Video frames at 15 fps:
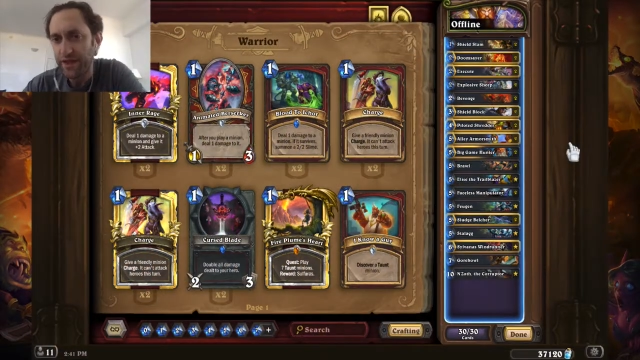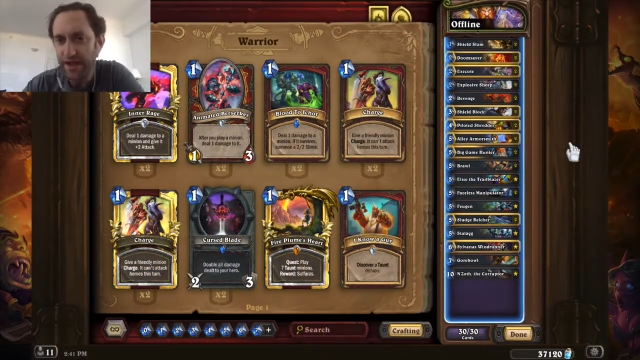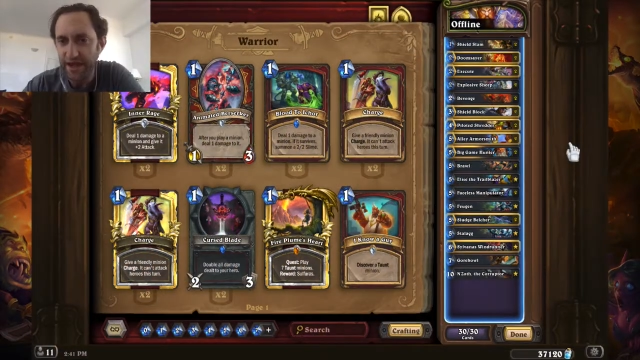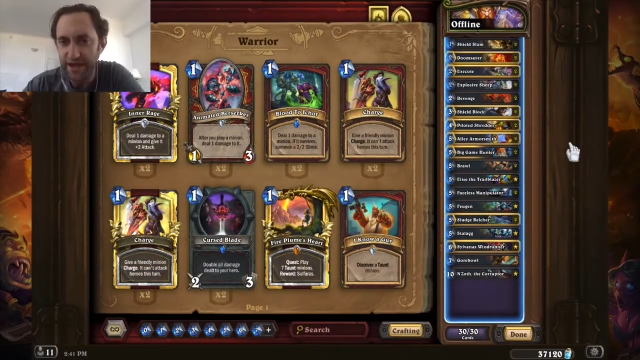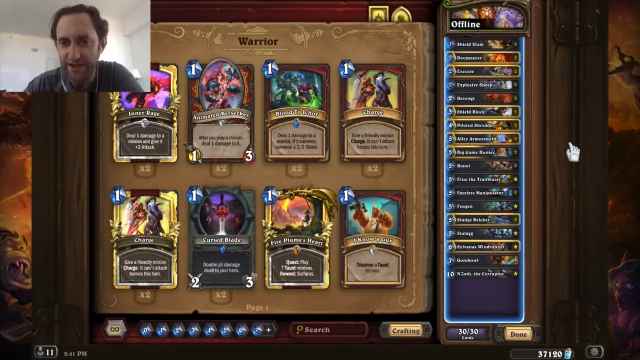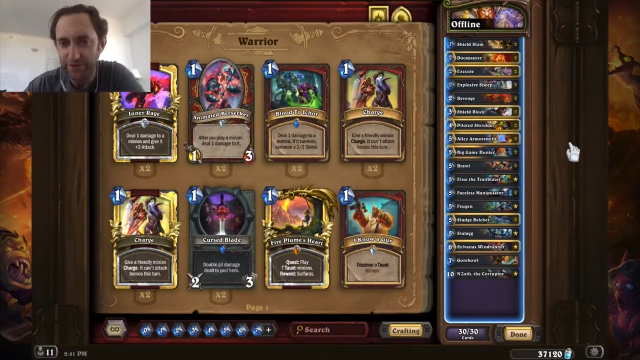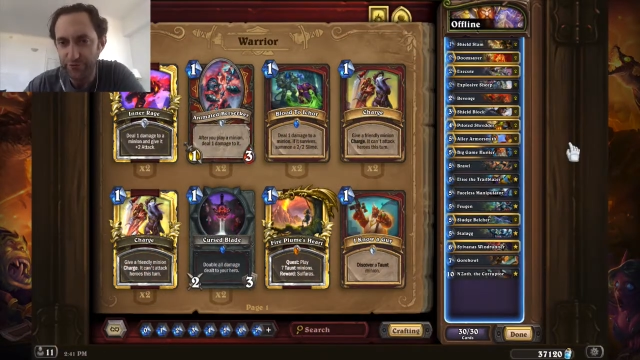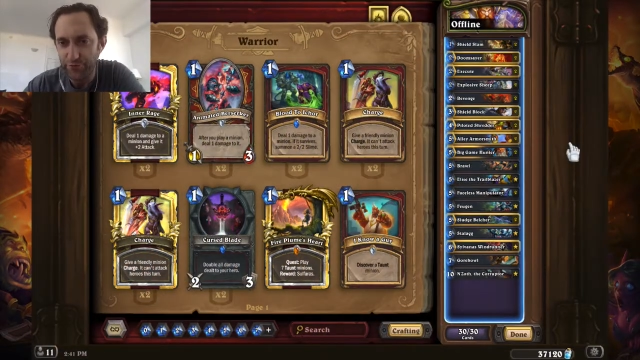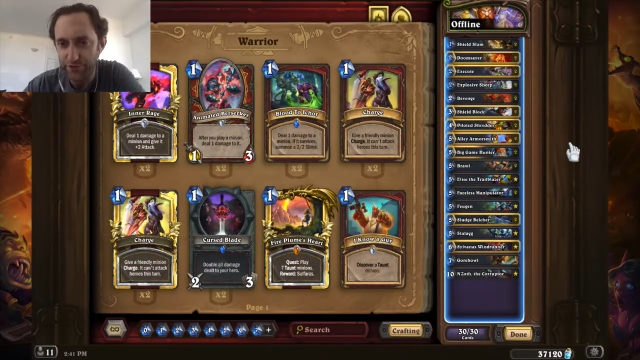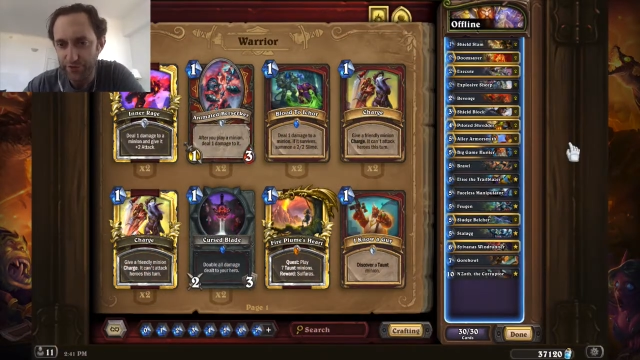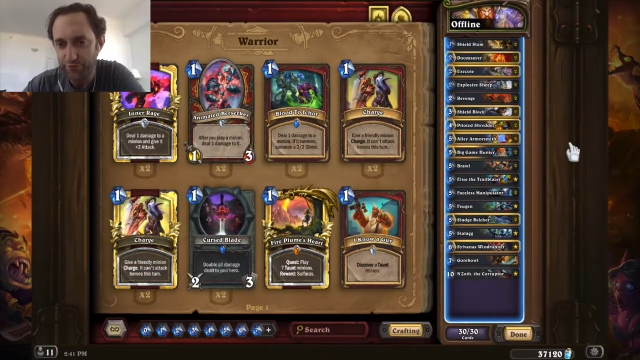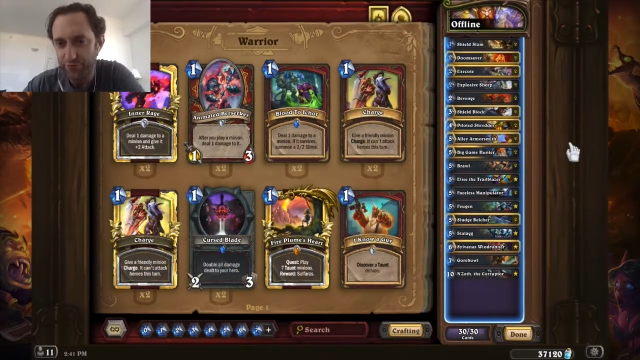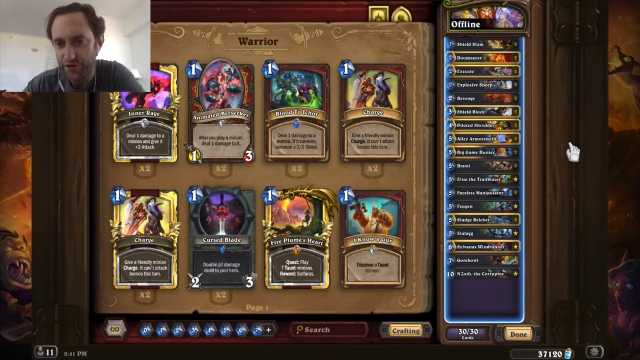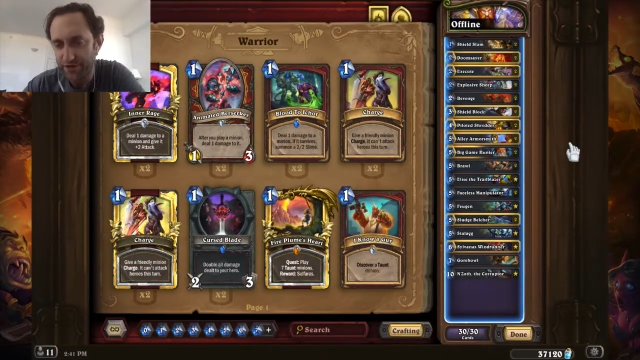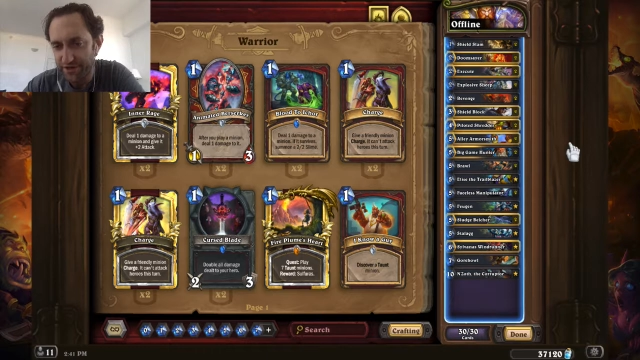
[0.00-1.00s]
and we
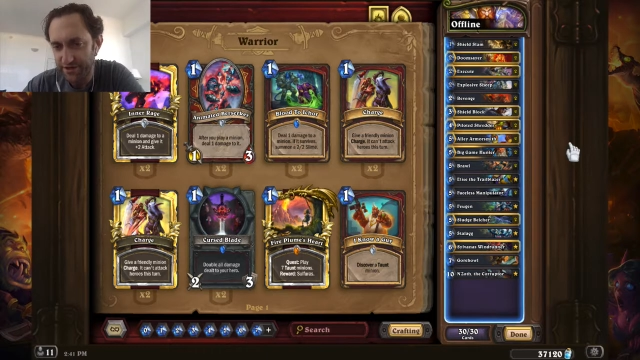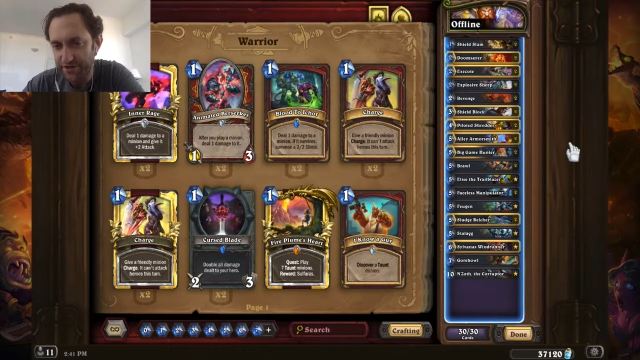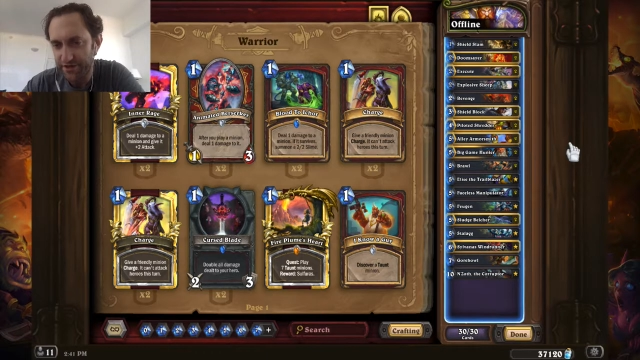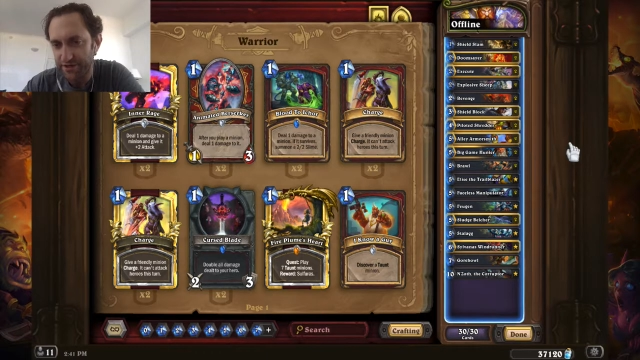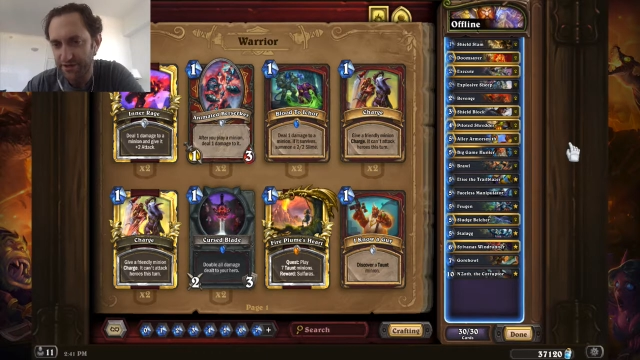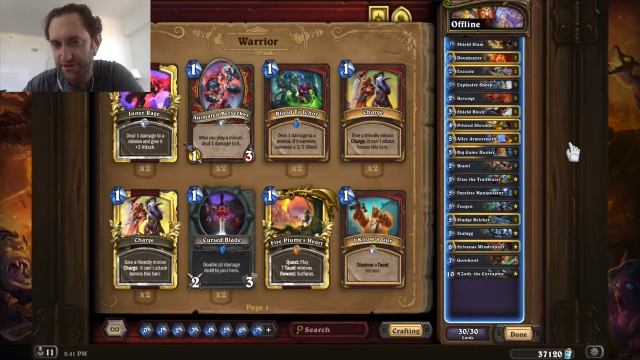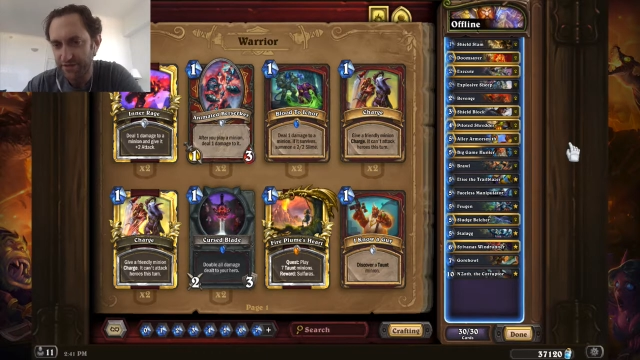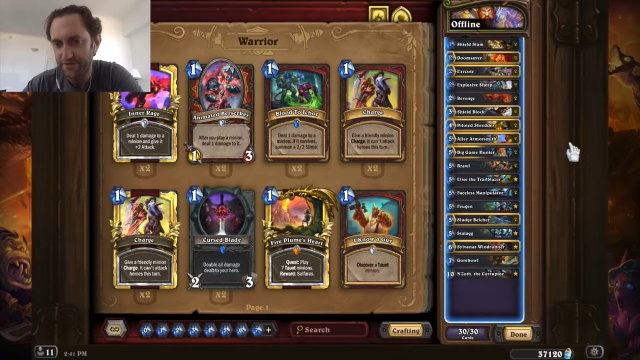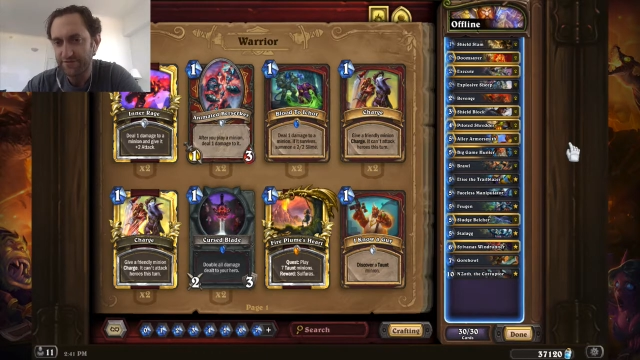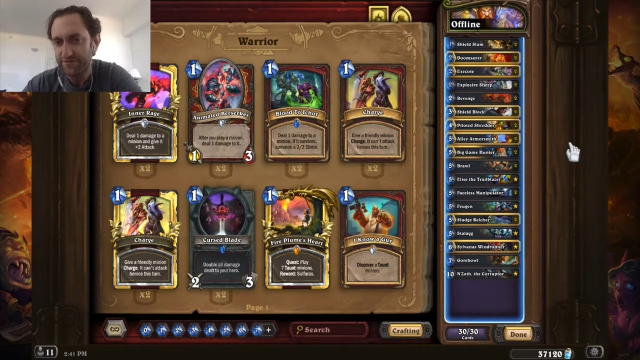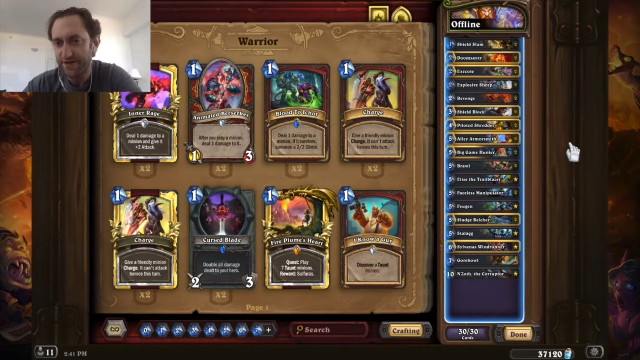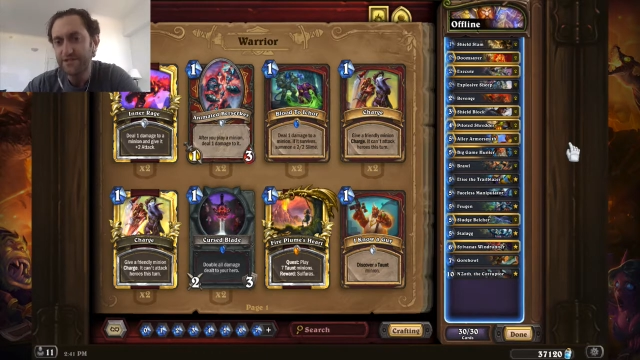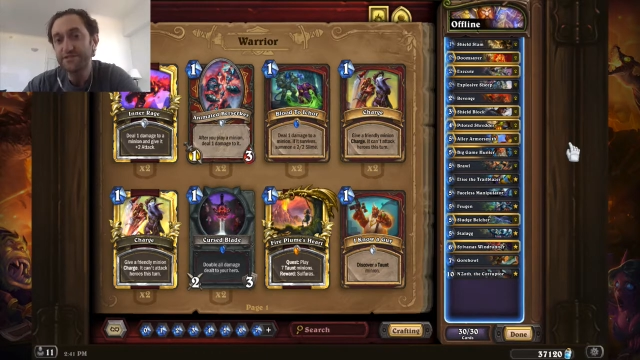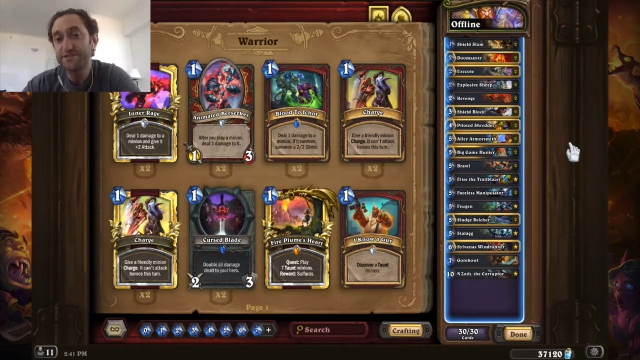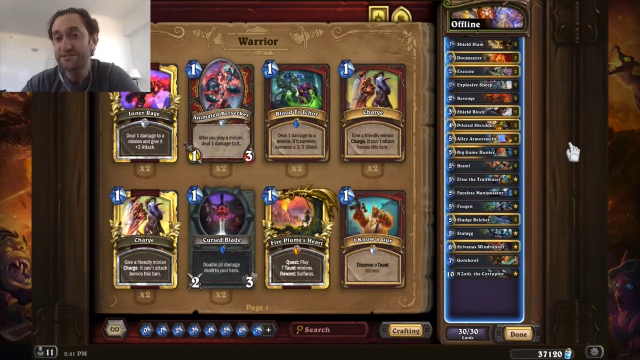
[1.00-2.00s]
run a
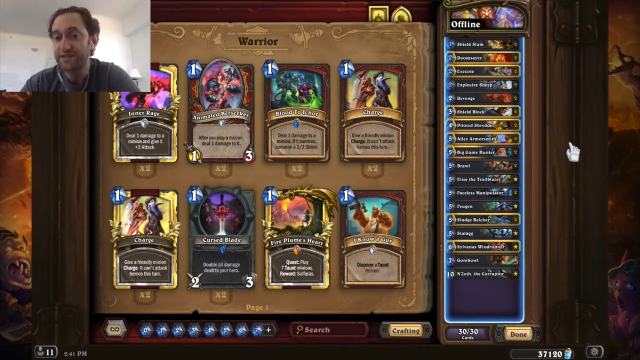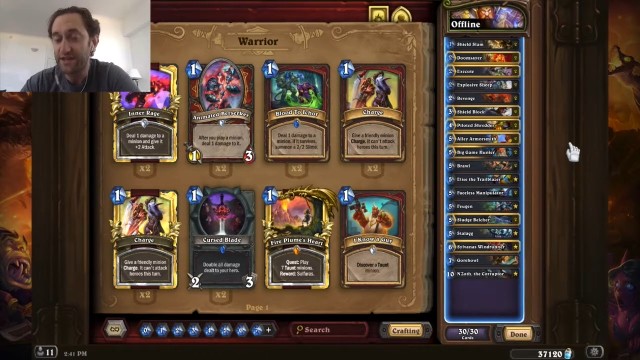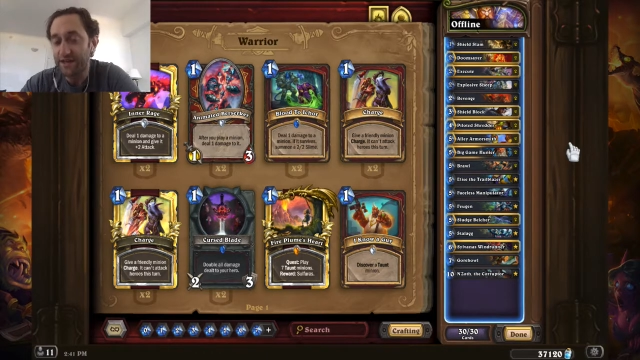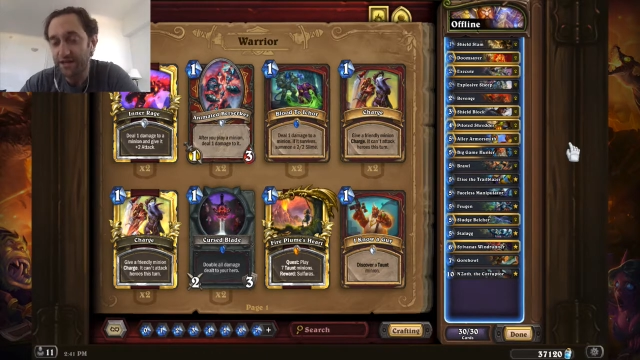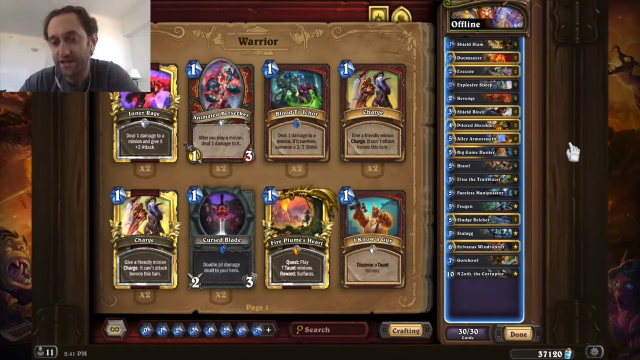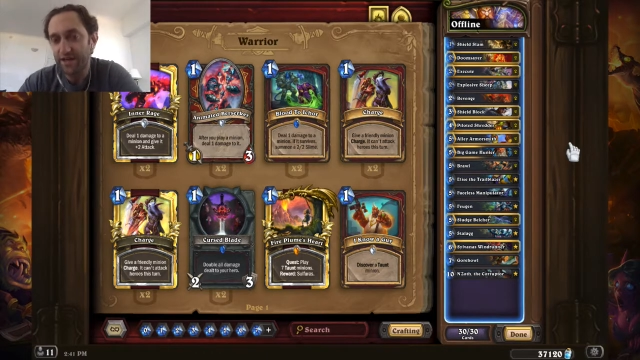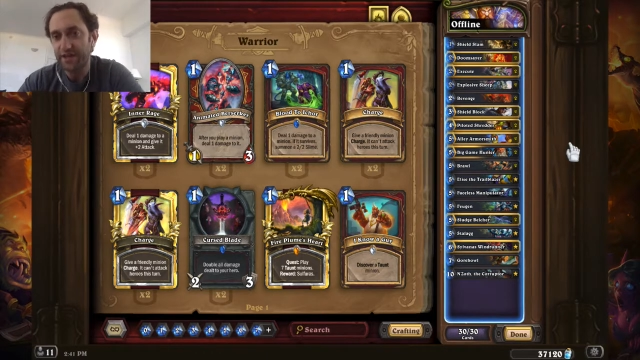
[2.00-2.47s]
fun deck,